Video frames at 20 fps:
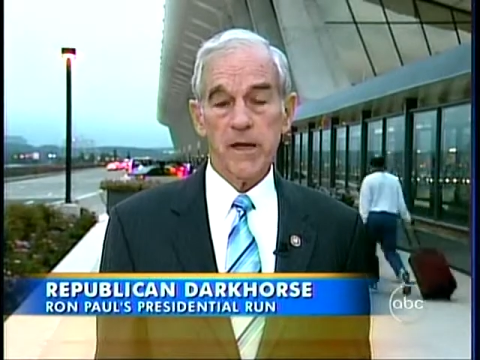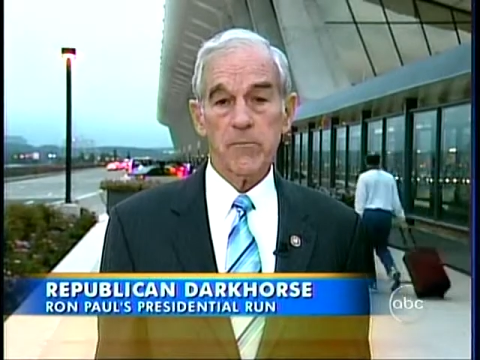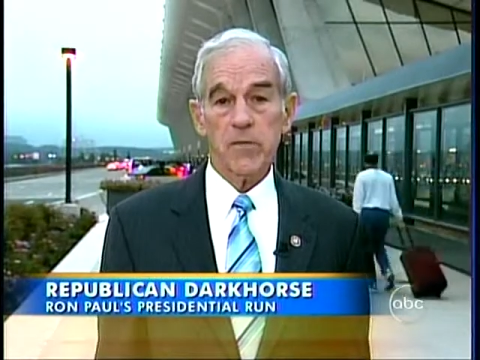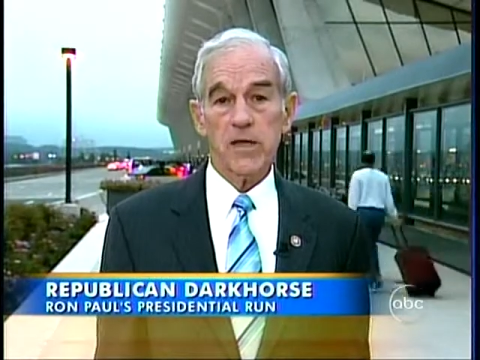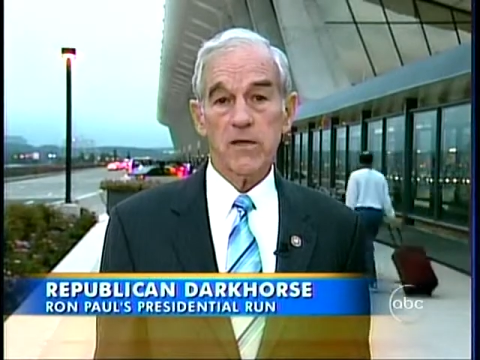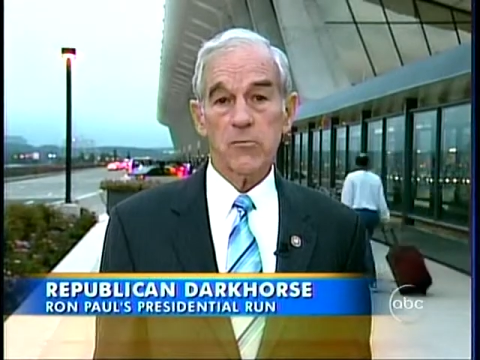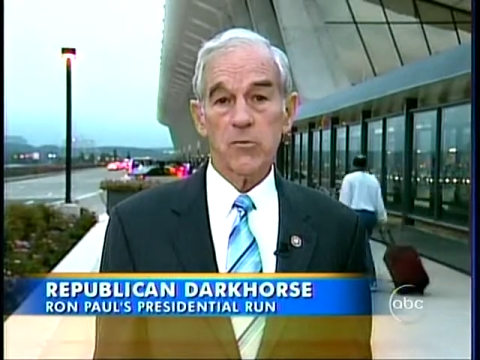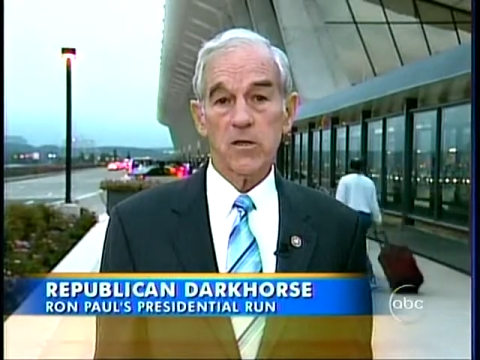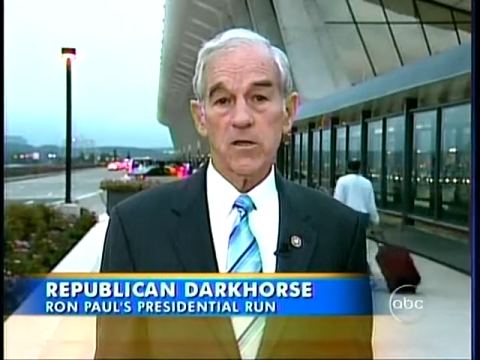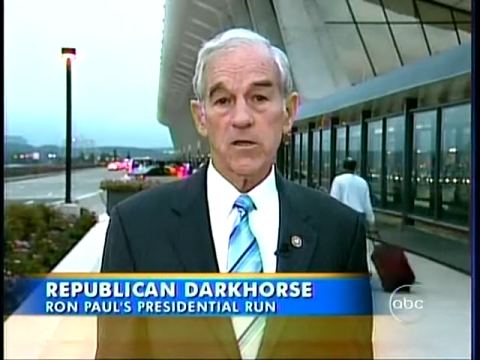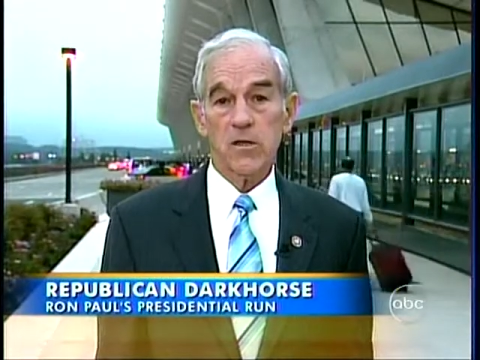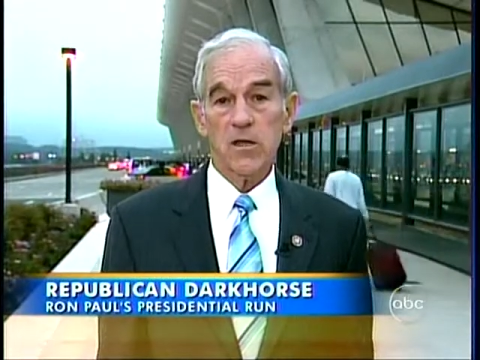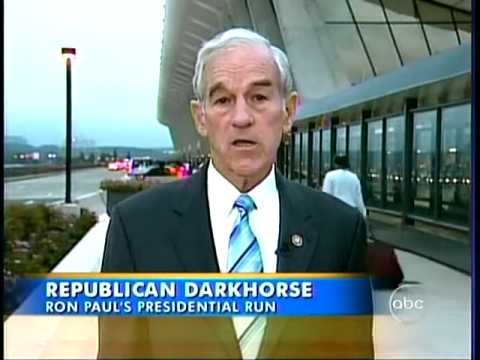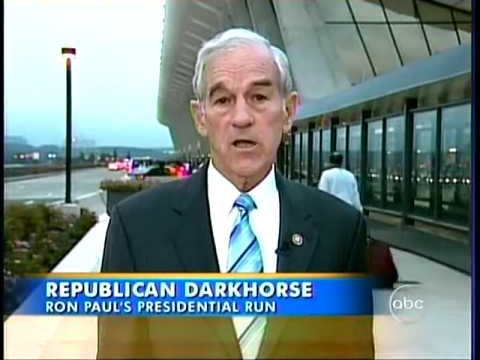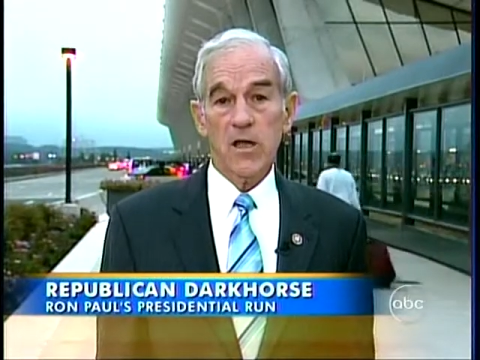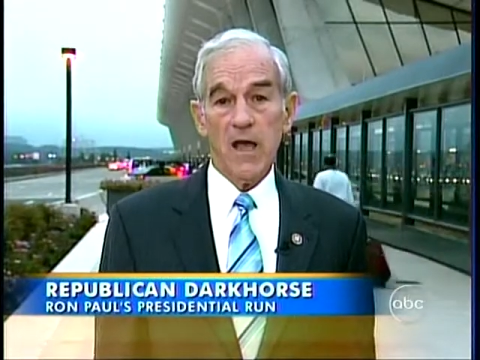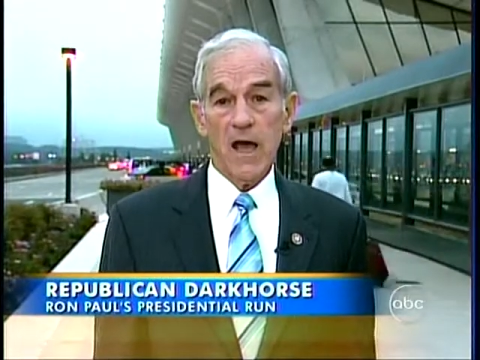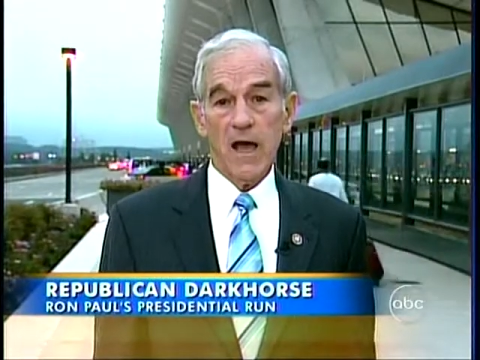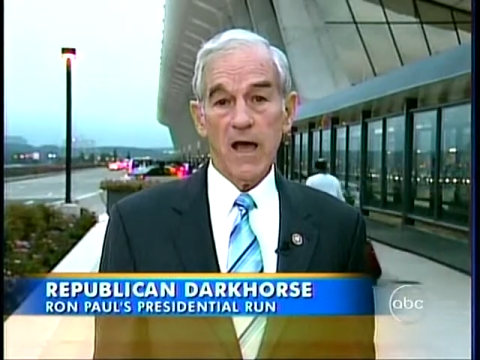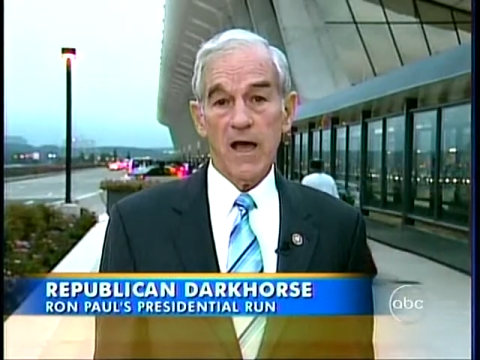I mean,
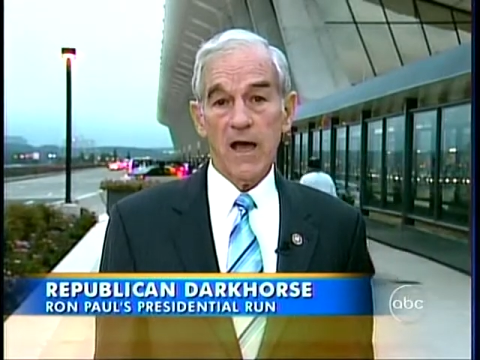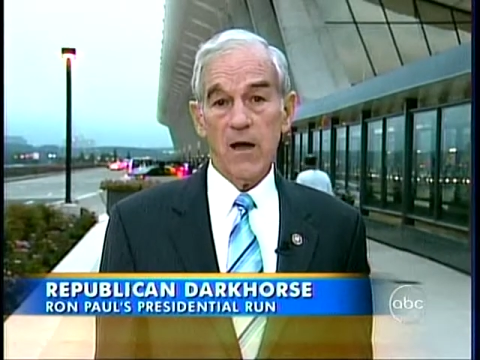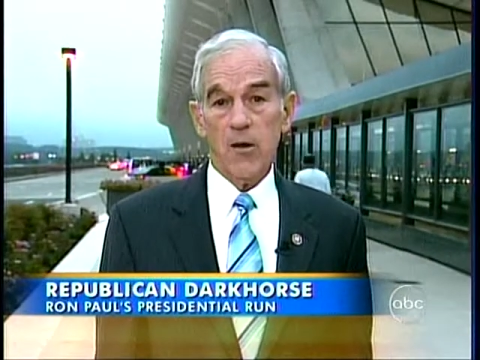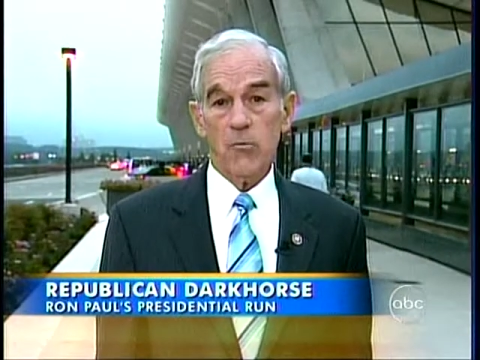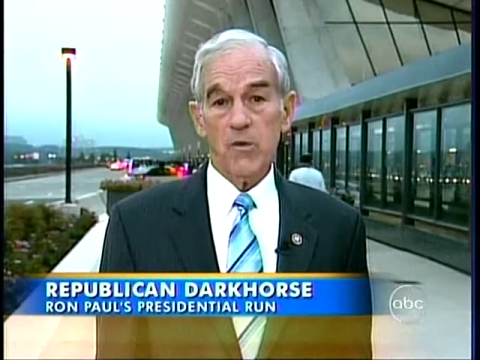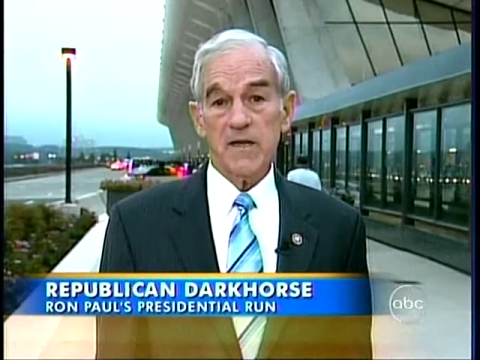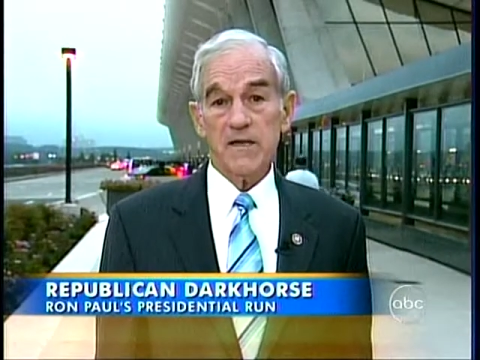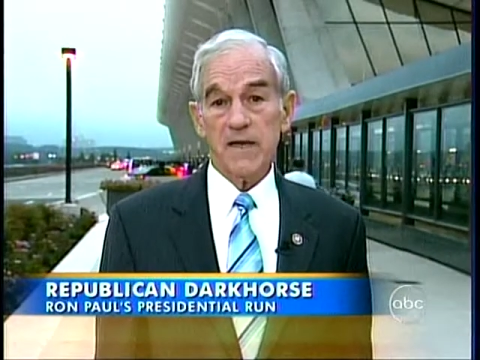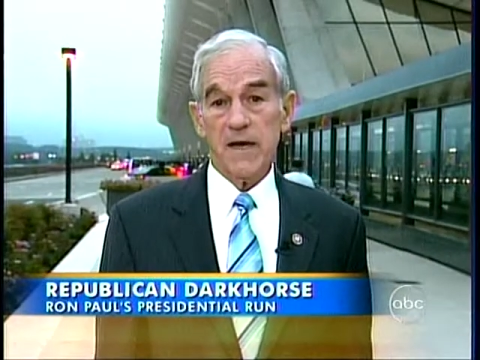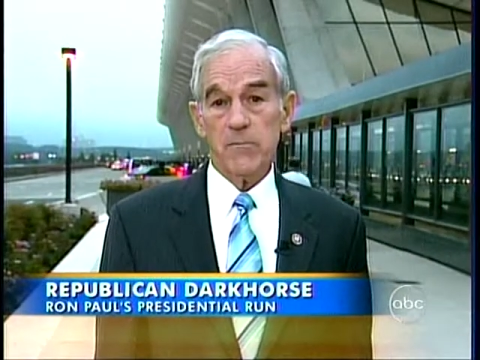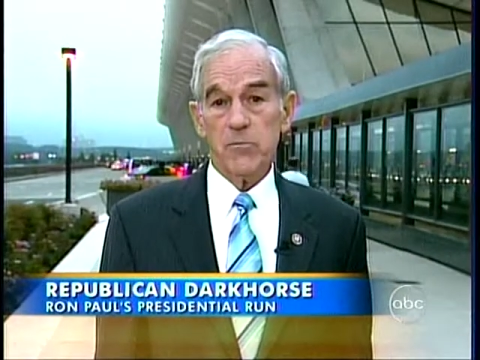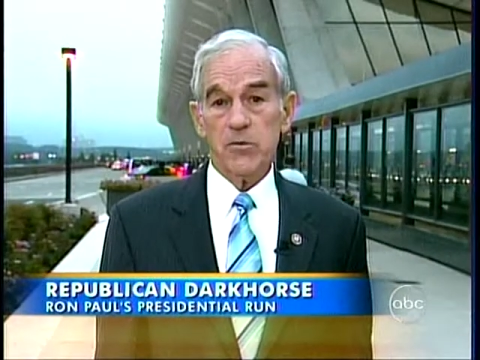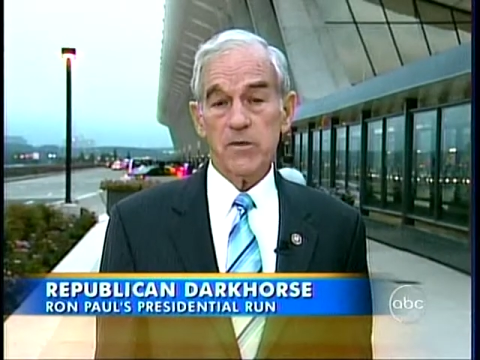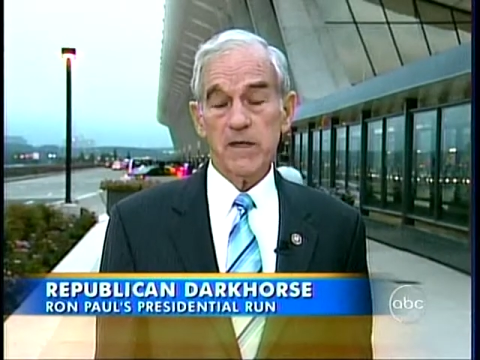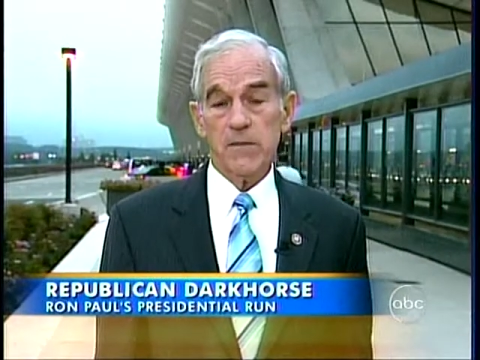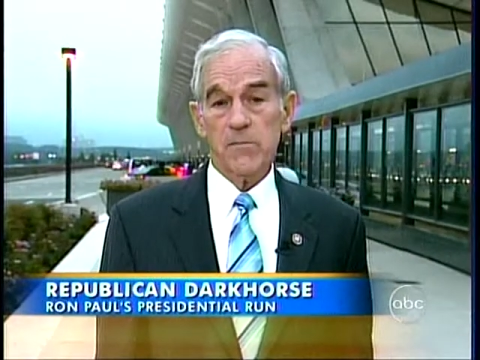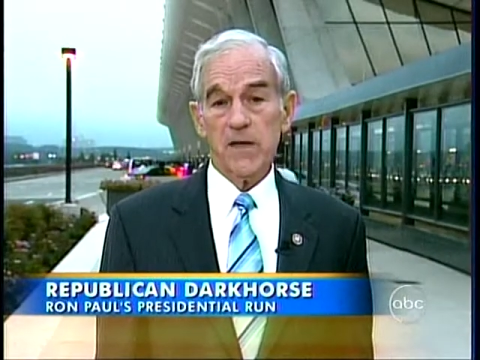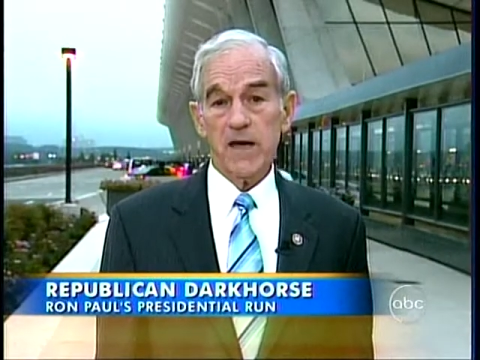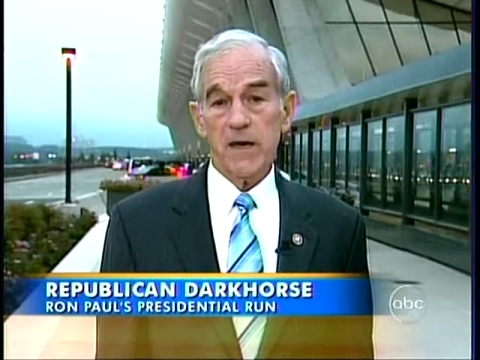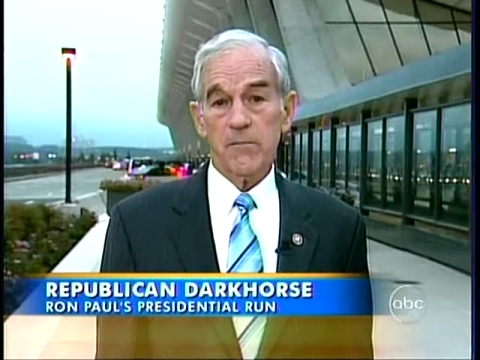we doubled the
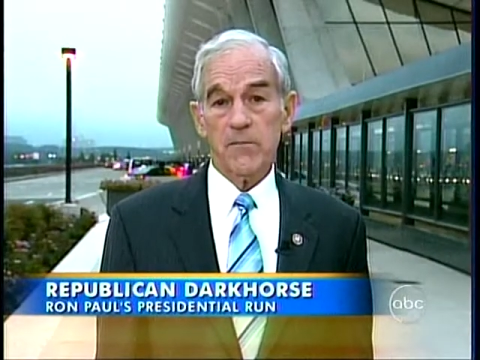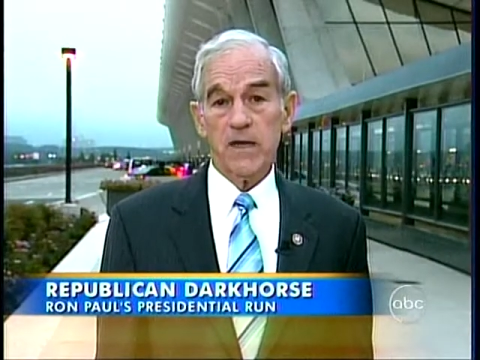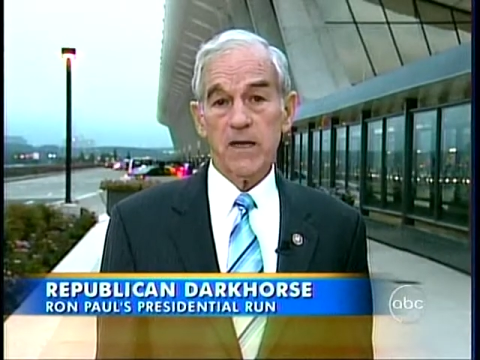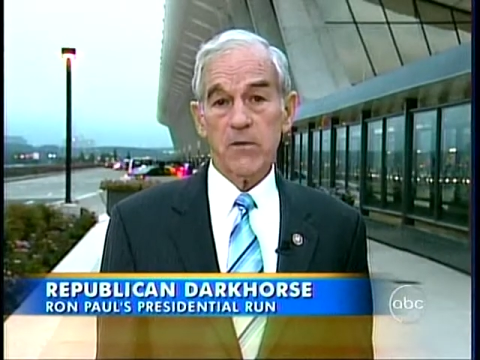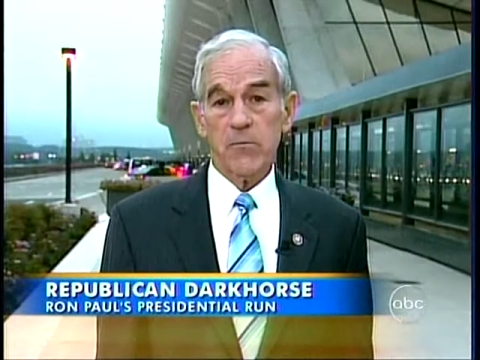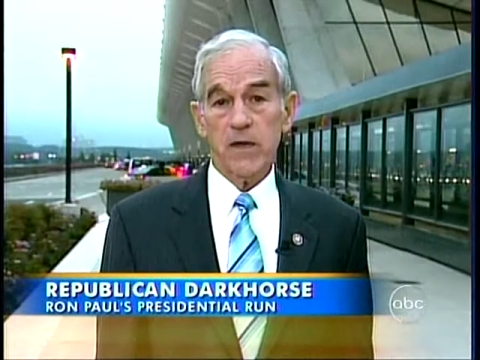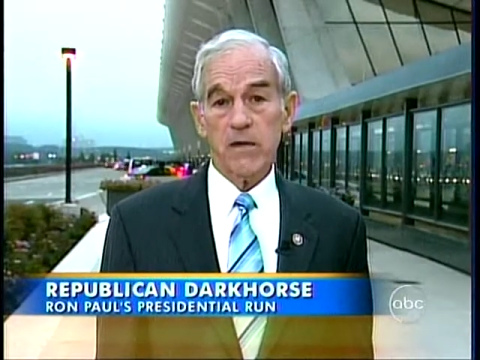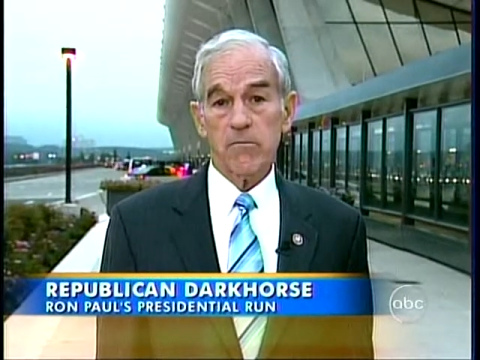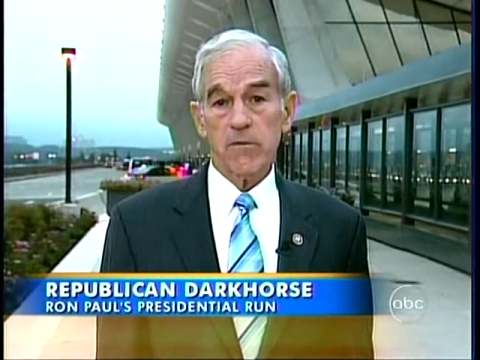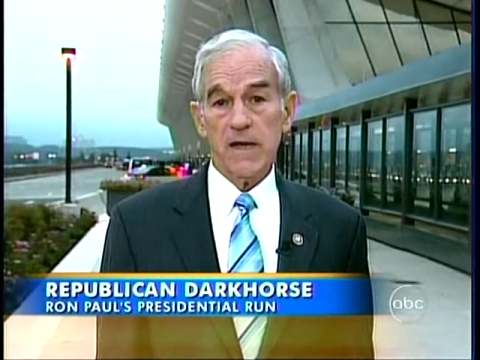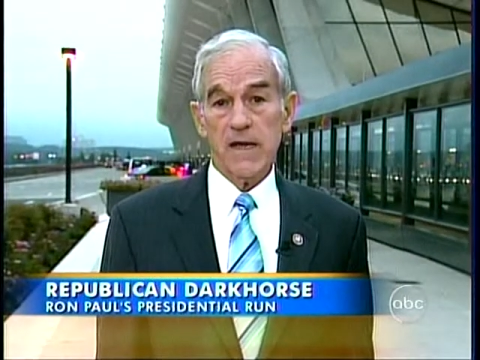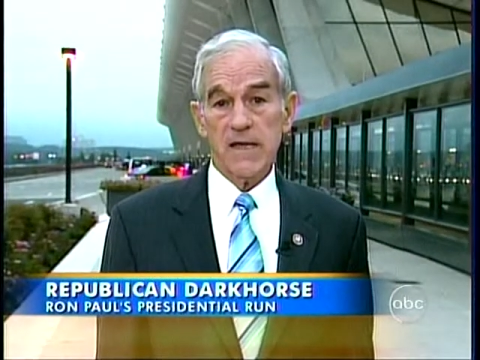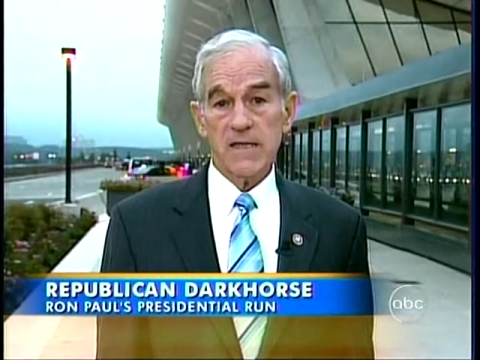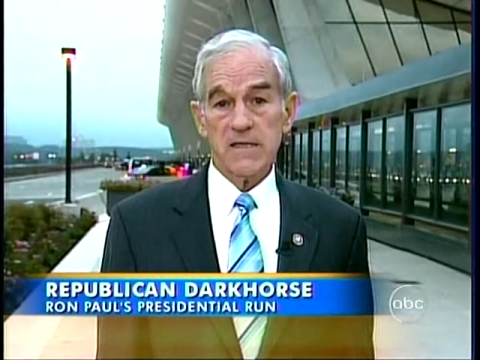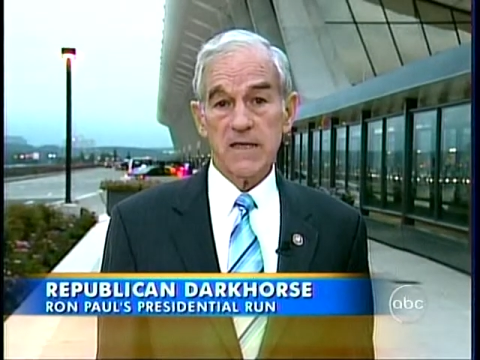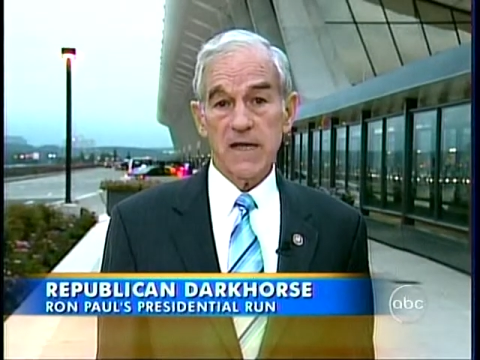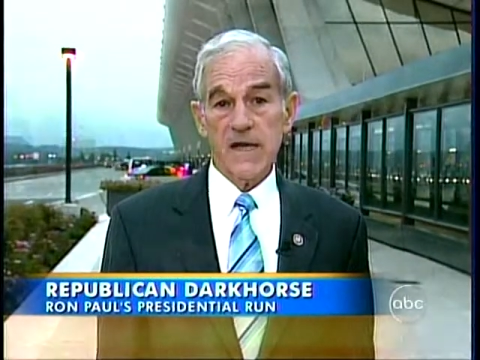amount of money we raised